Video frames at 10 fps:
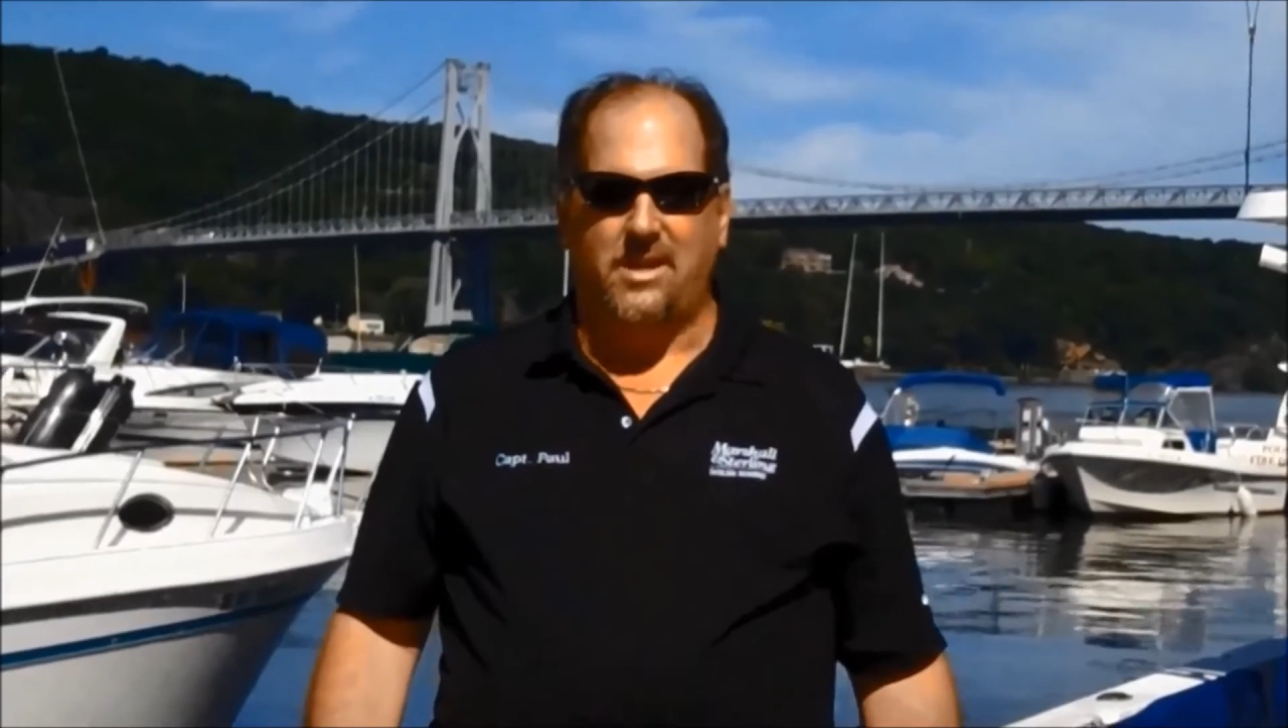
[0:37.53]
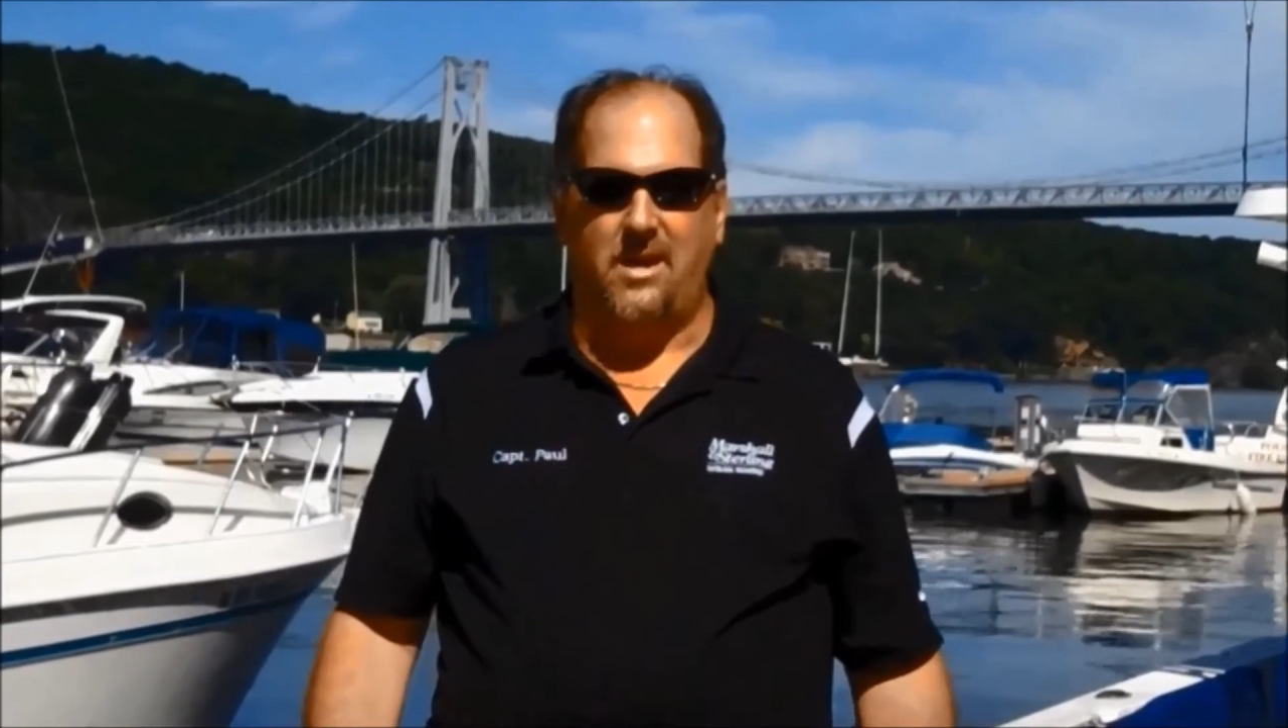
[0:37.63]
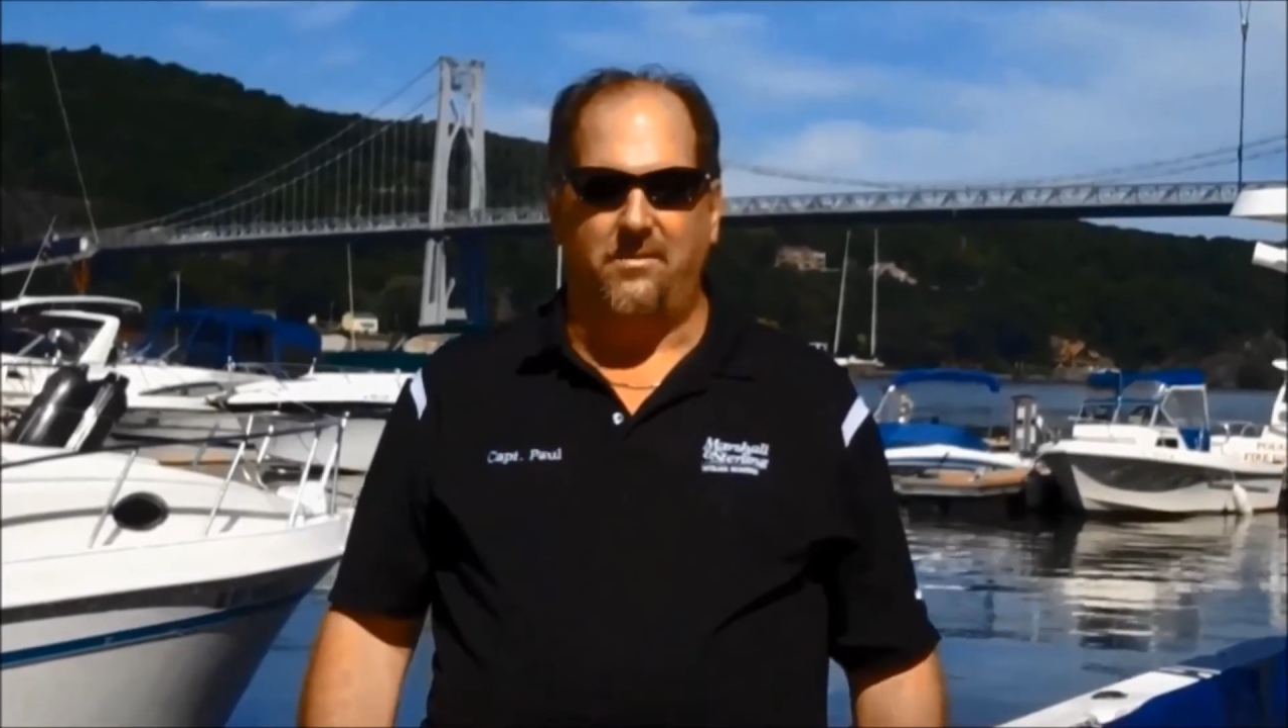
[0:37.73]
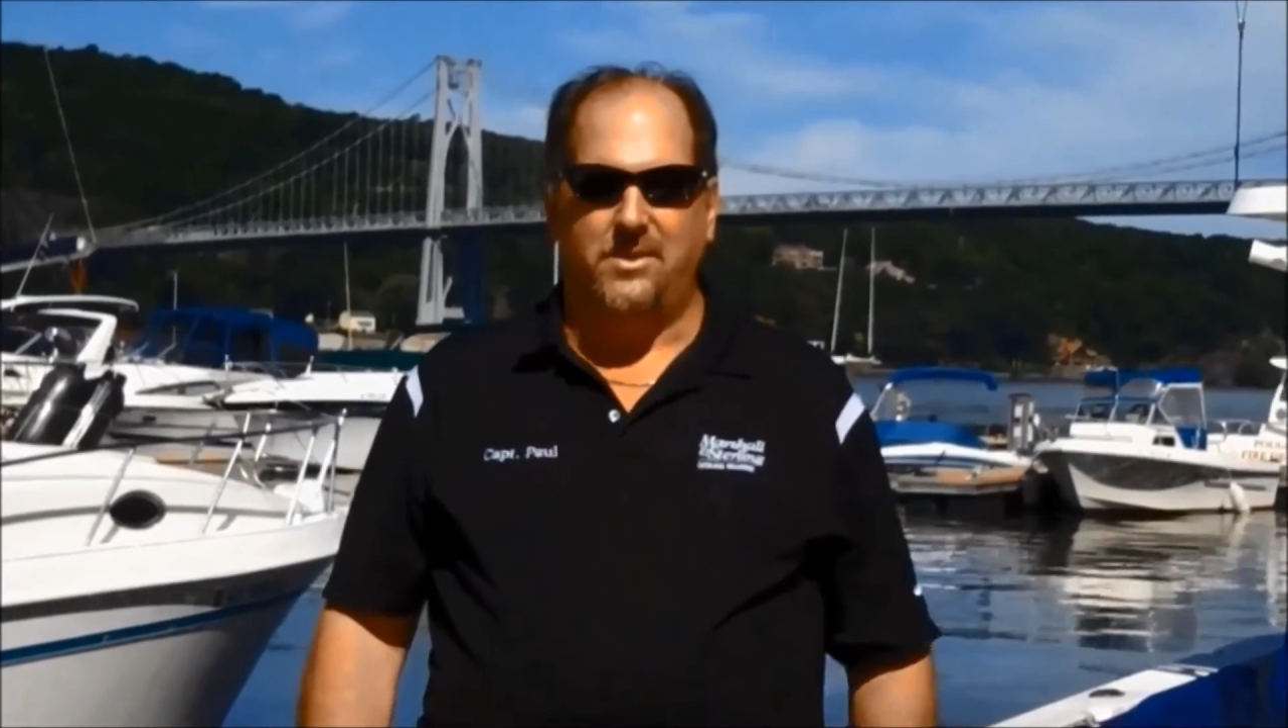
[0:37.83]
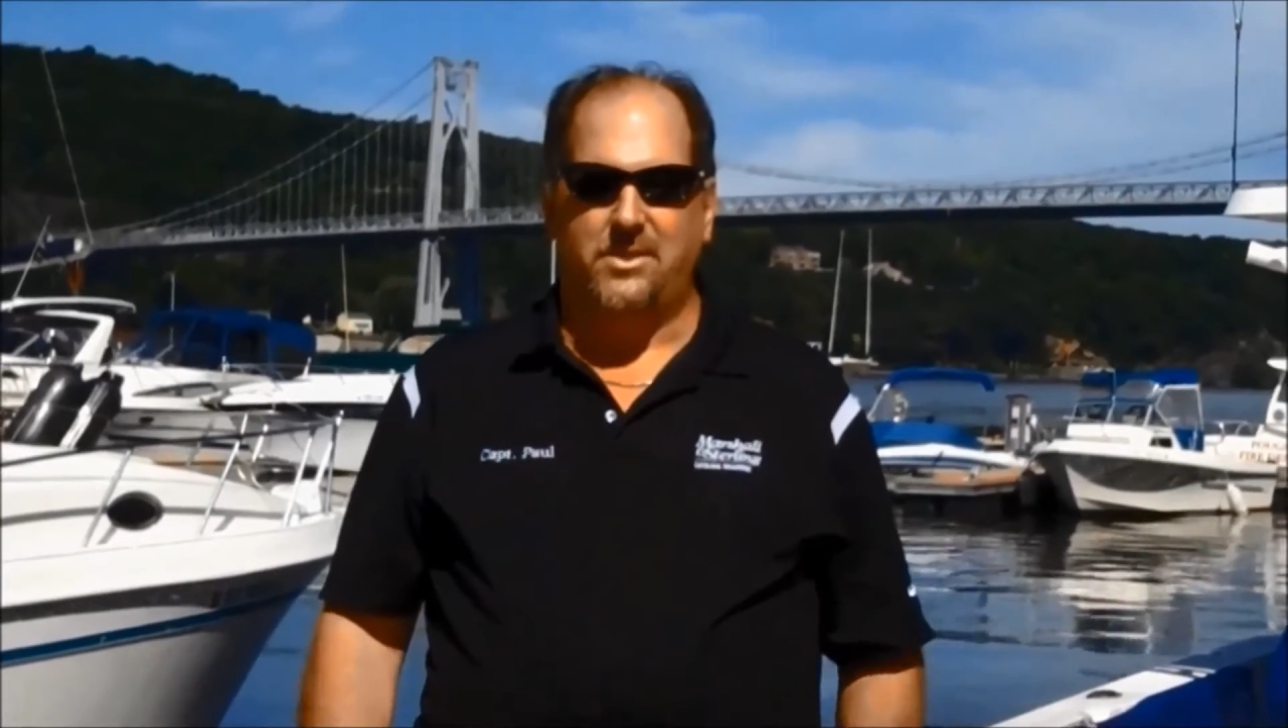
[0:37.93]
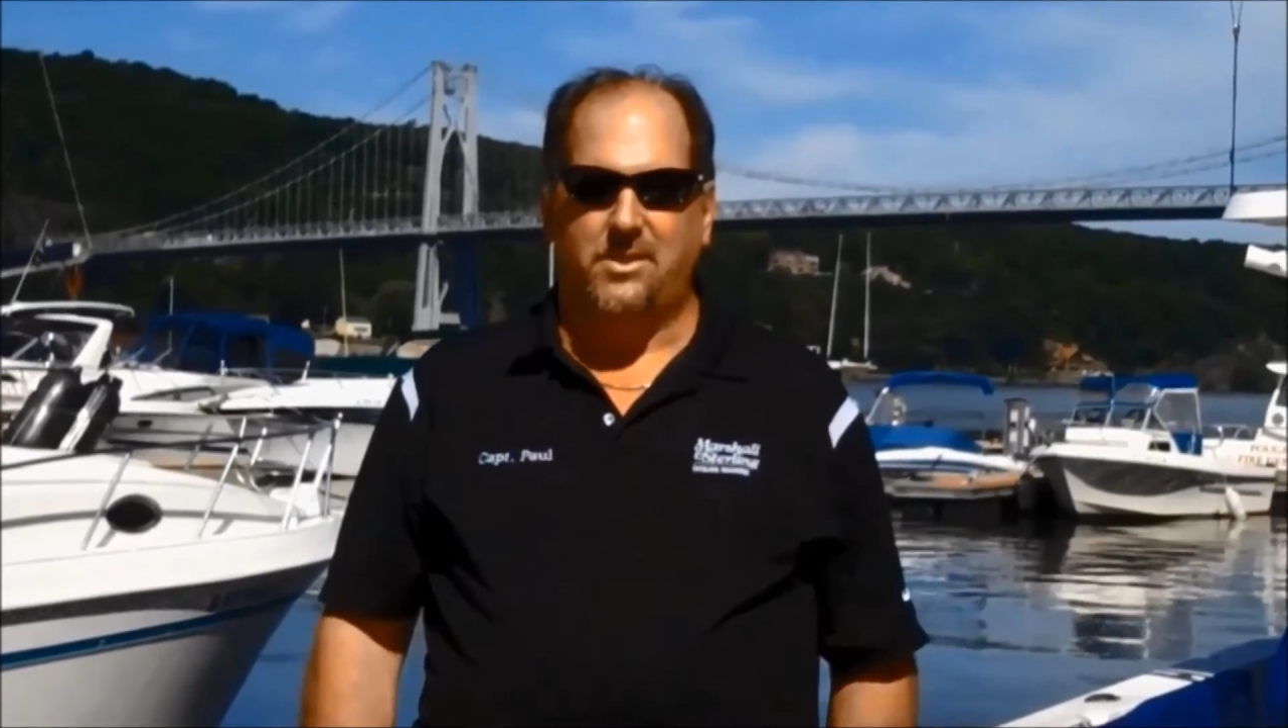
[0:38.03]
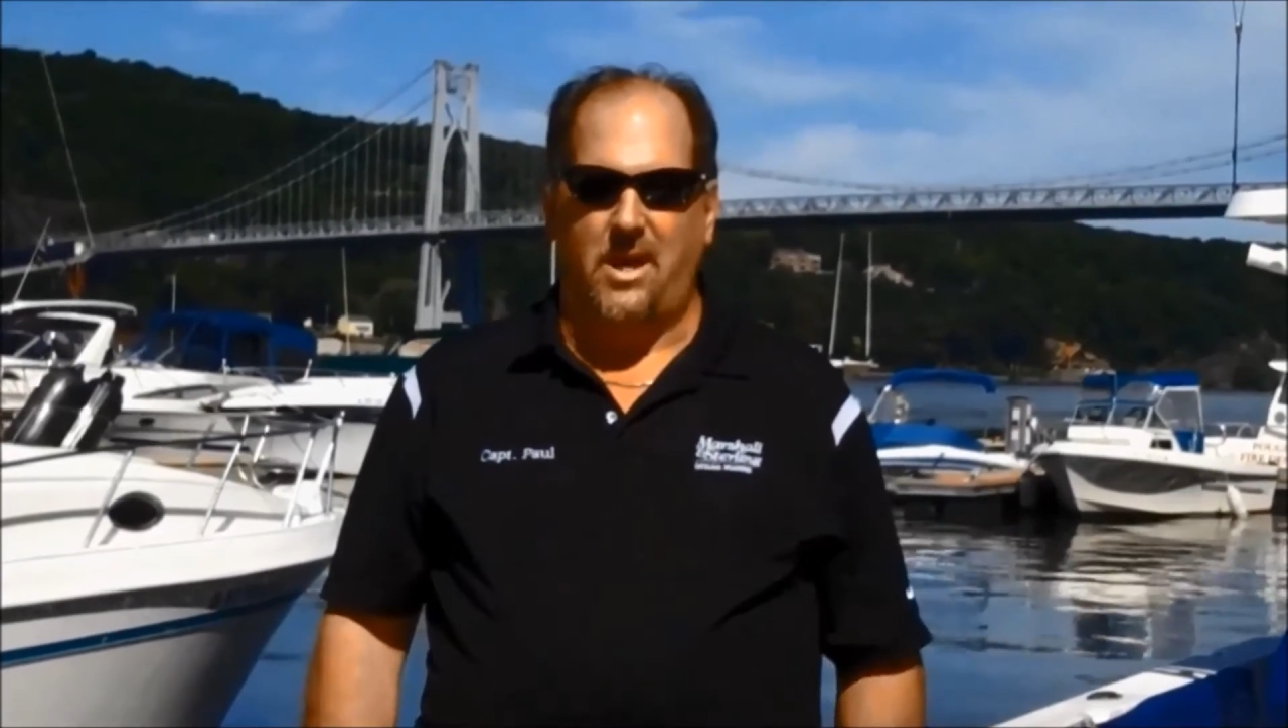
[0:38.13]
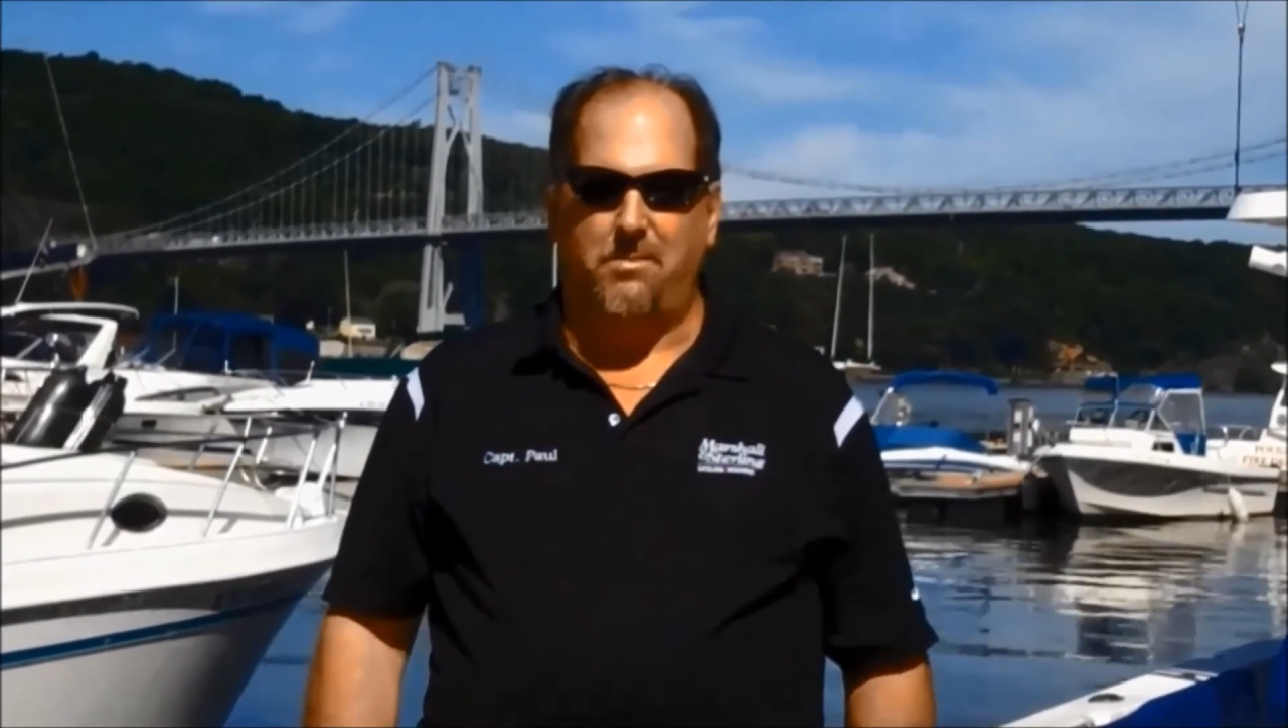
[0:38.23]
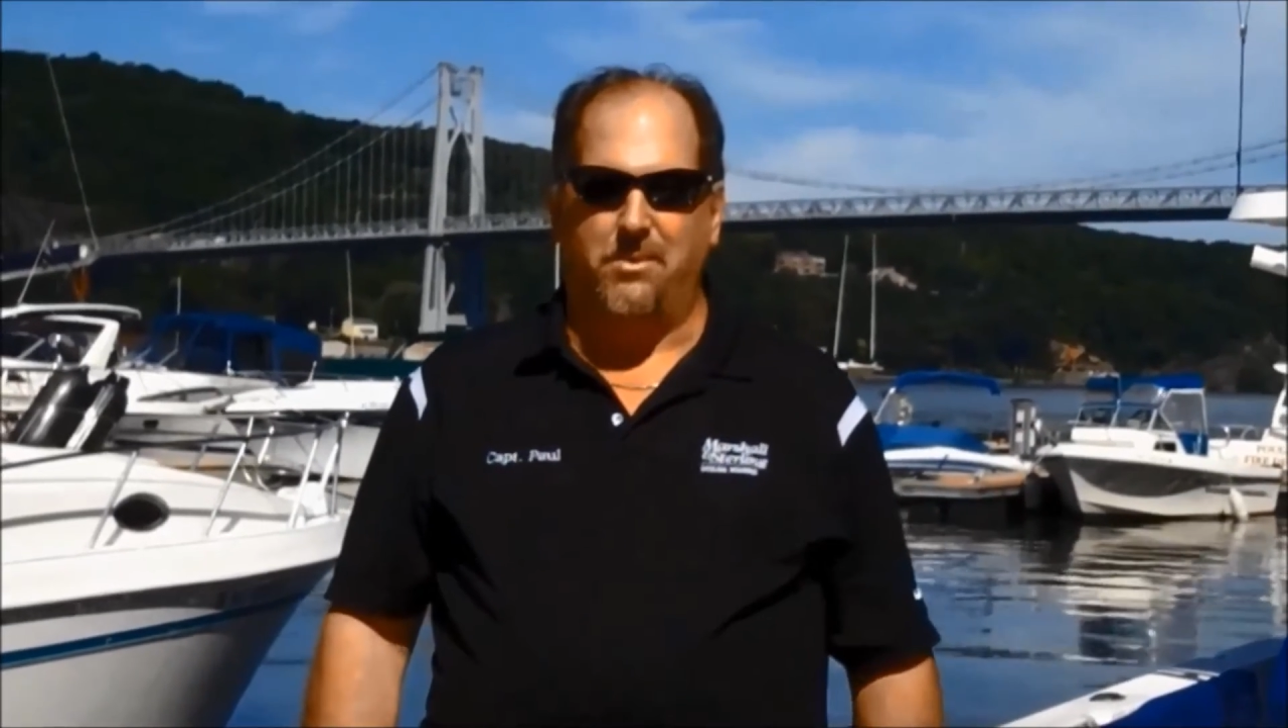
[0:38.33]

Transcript: salvage